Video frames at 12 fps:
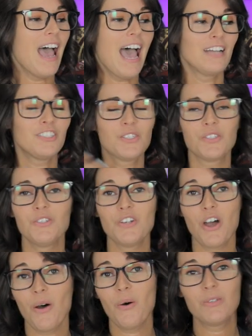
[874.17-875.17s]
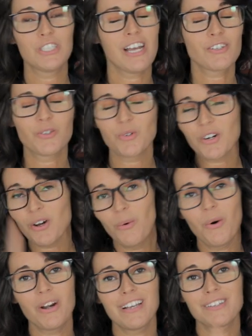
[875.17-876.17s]
and just no checked trigger
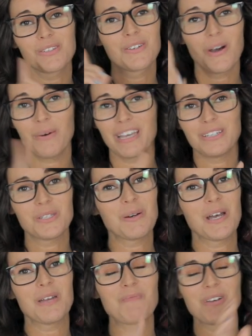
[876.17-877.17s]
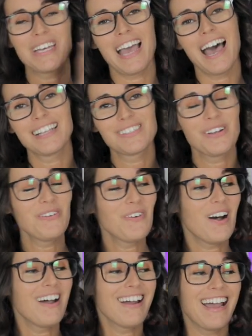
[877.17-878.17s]
warnings going into it. But yeah, so
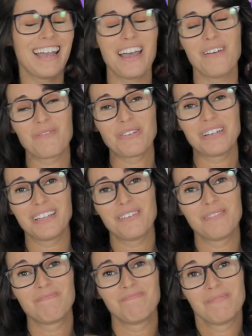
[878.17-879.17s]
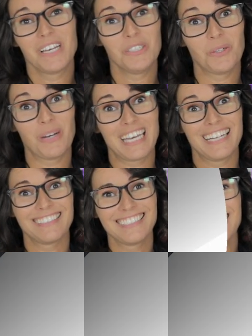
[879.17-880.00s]
far I am really enjoying it.